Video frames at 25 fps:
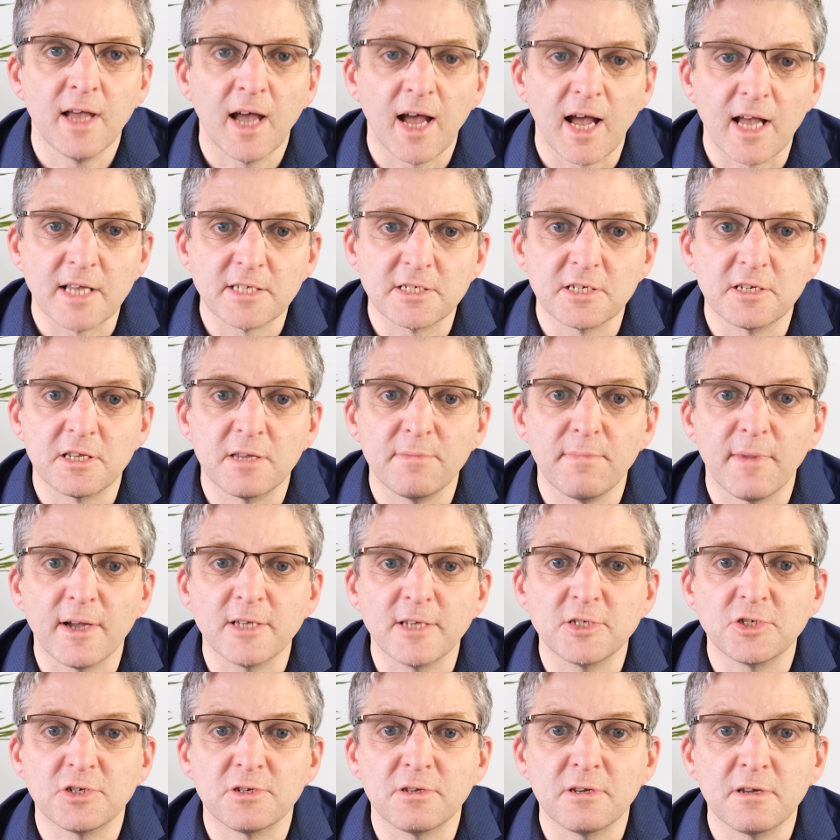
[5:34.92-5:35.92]
As you'd
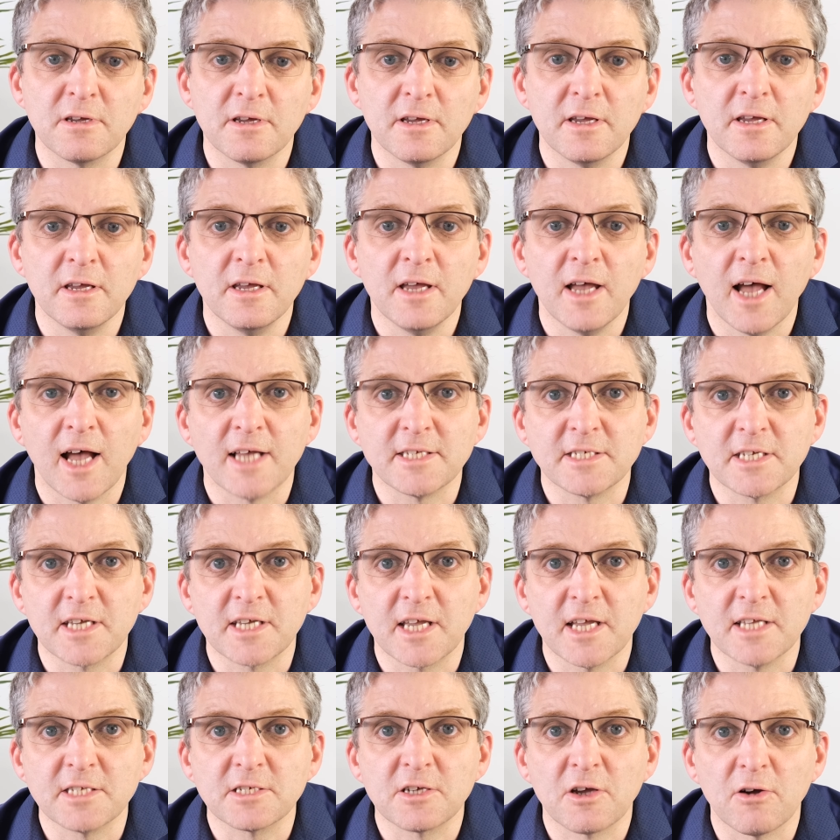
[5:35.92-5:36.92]
imagine, as it
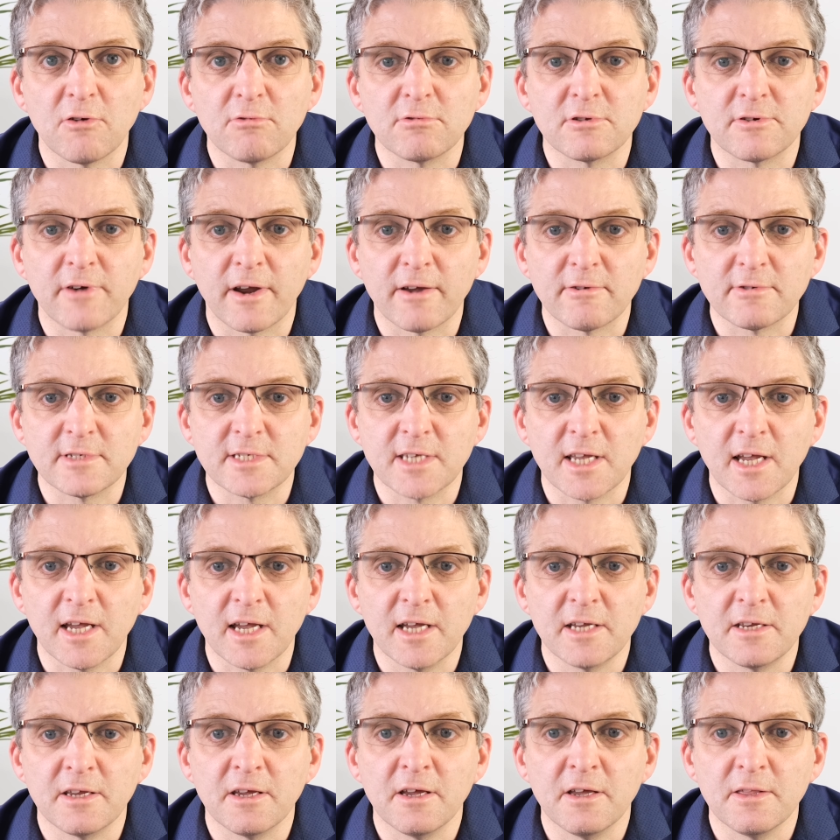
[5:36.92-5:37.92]
gets colder
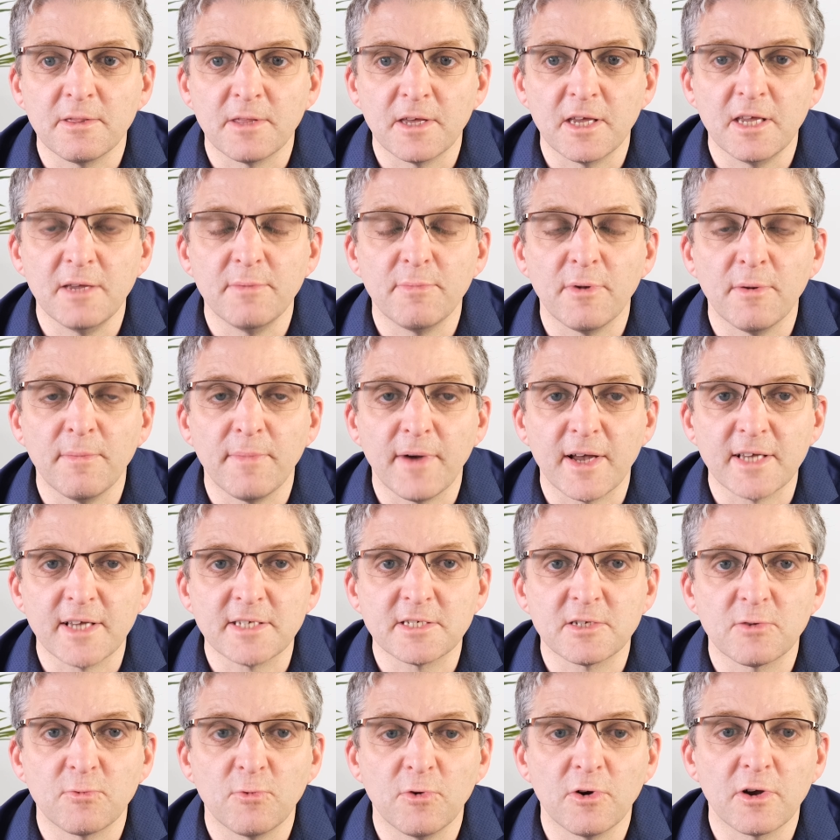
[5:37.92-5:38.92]
outside, the heat pump has
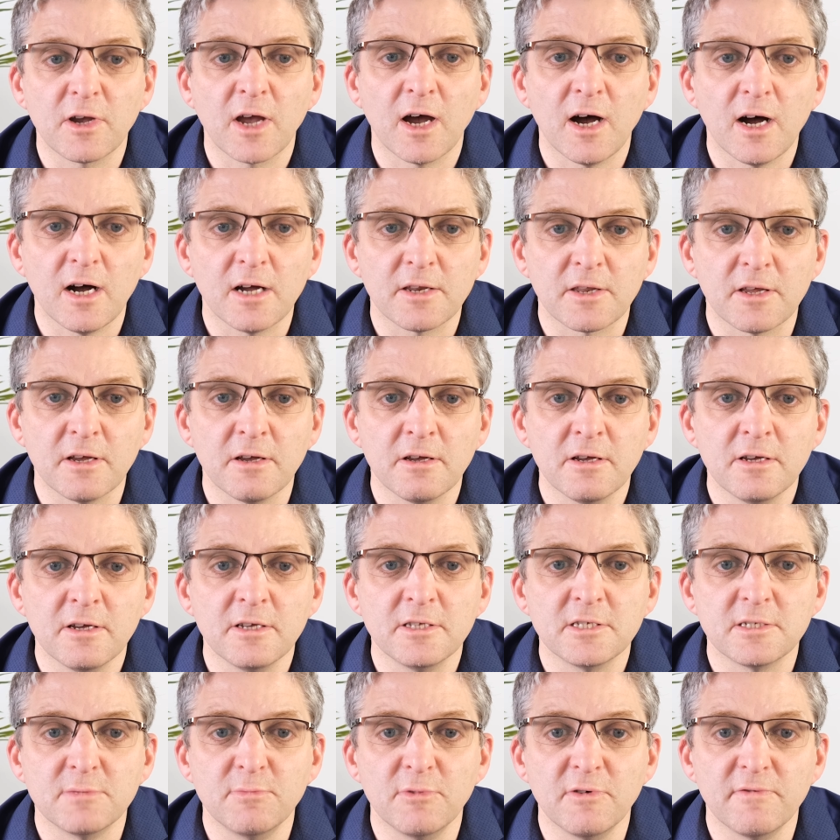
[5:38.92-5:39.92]
to work harder
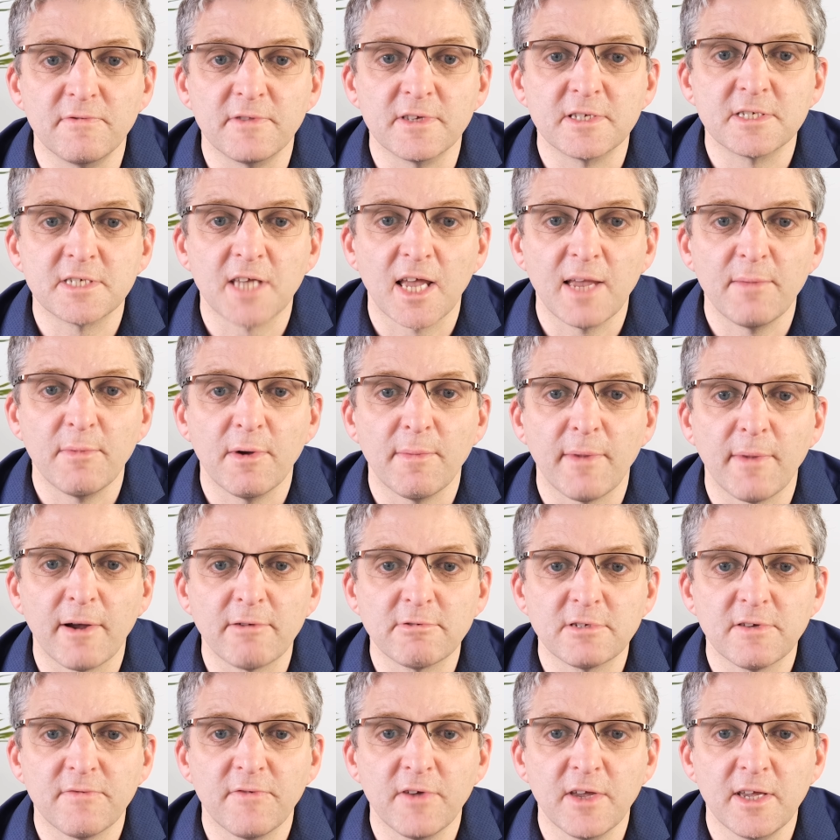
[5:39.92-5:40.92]
to move the same
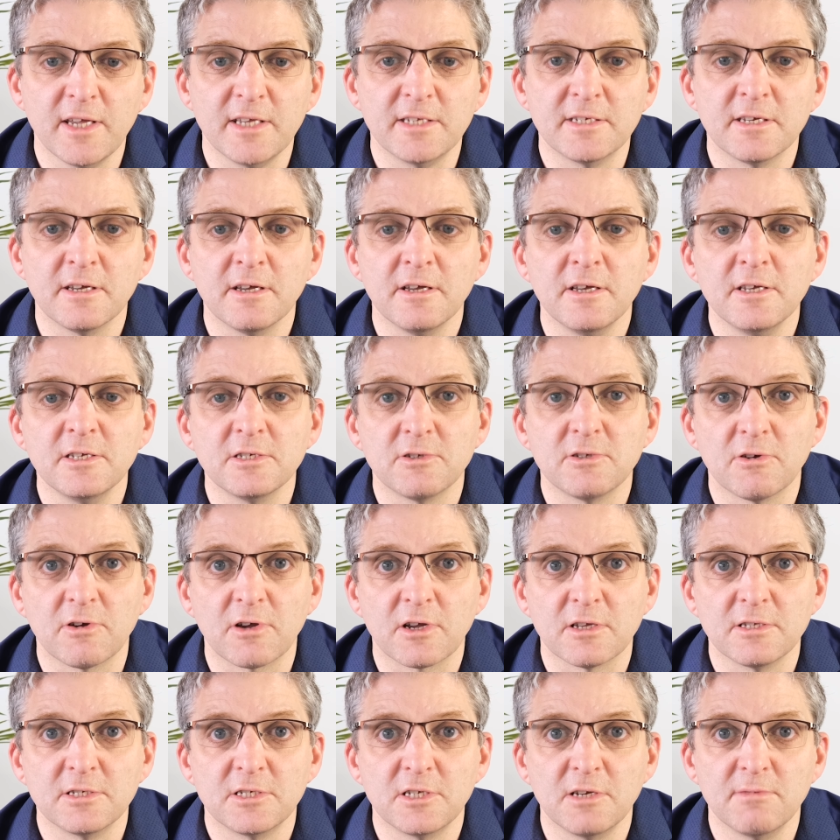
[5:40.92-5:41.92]
amount of heat, so it
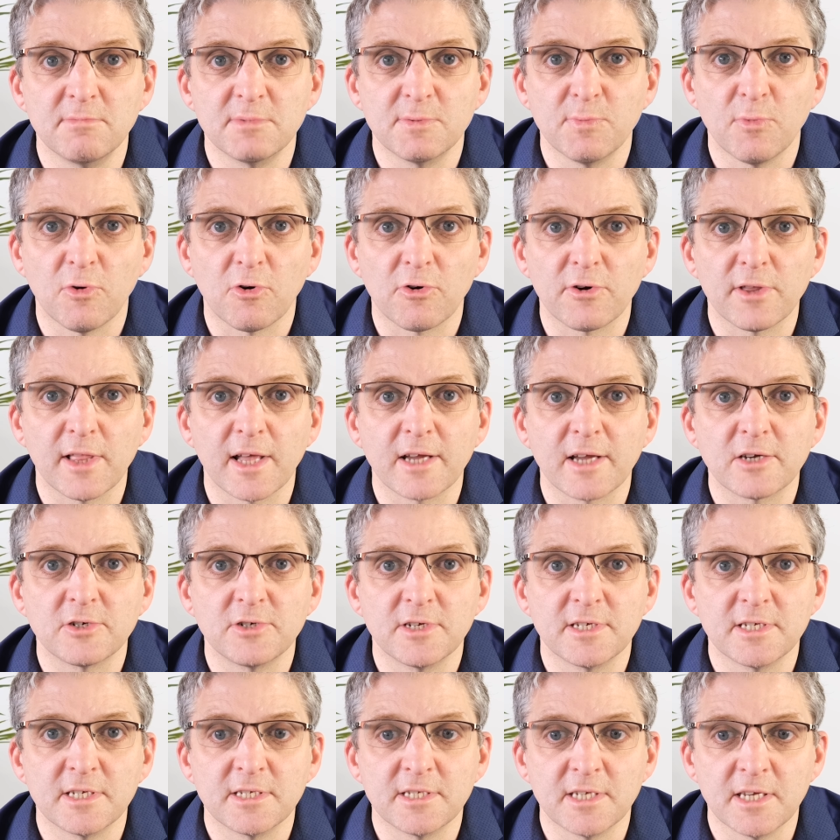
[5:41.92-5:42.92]
consumes more
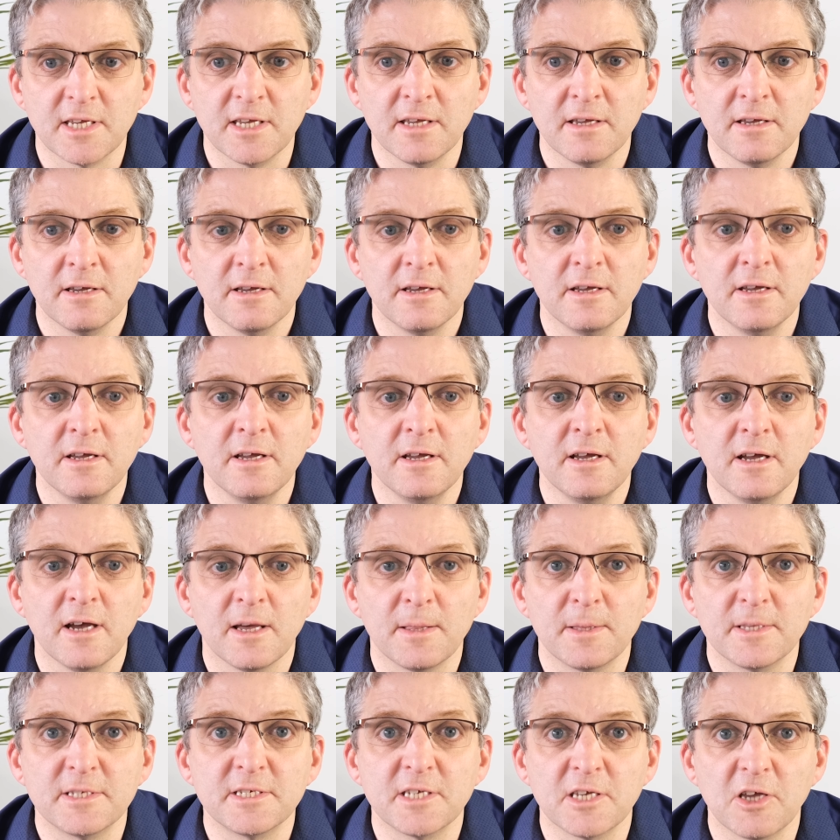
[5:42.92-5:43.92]
electricity
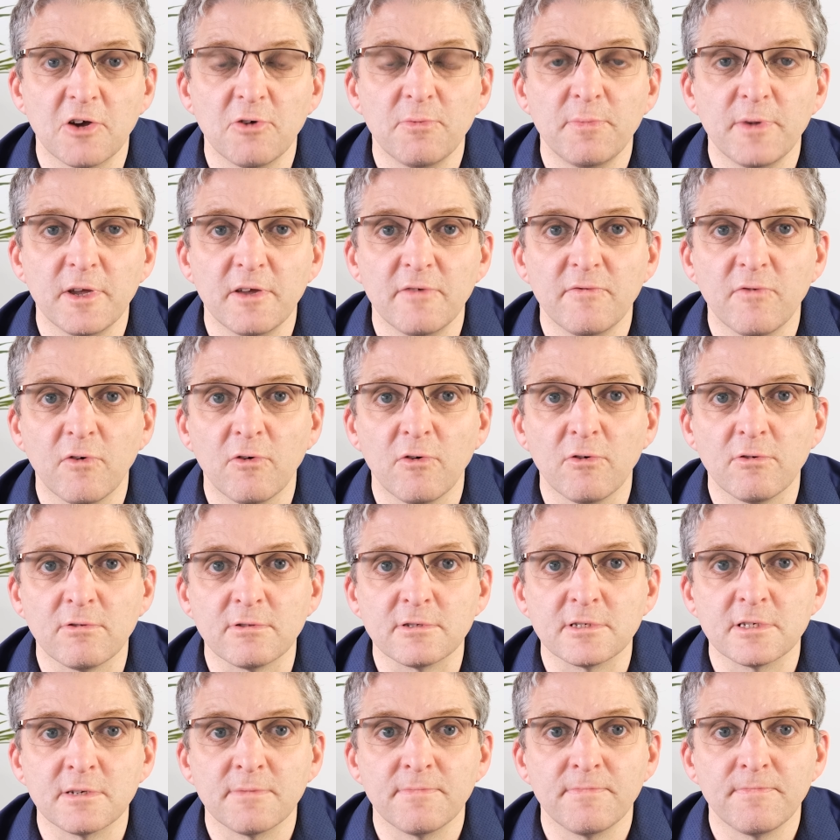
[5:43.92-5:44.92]
and the COP
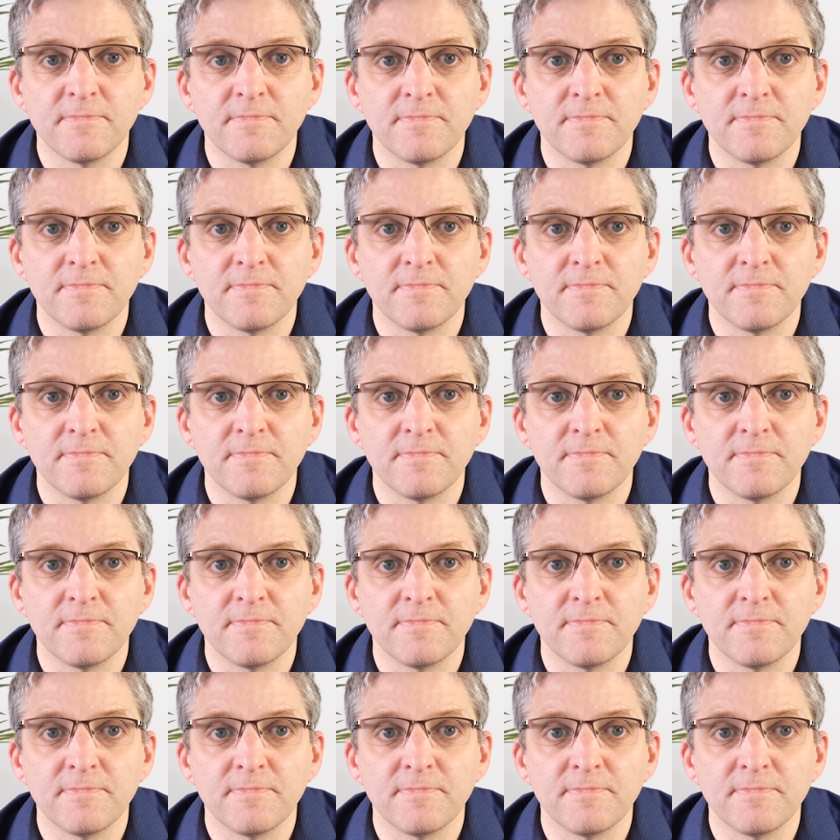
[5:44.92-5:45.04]
falls.